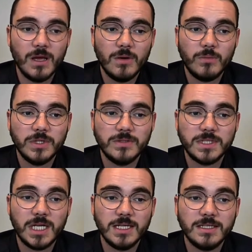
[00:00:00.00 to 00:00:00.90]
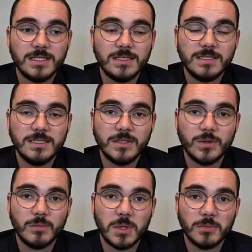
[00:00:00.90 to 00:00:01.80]
When you select a
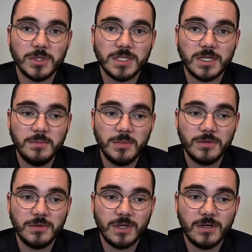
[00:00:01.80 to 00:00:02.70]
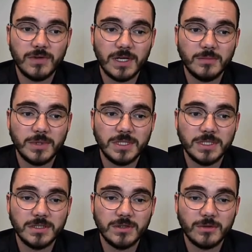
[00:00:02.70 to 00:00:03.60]
DDR memory type of
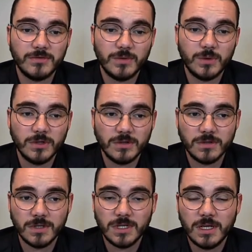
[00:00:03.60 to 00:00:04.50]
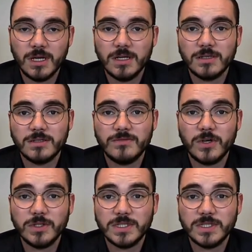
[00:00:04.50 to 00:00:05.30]
LPDDR4, the default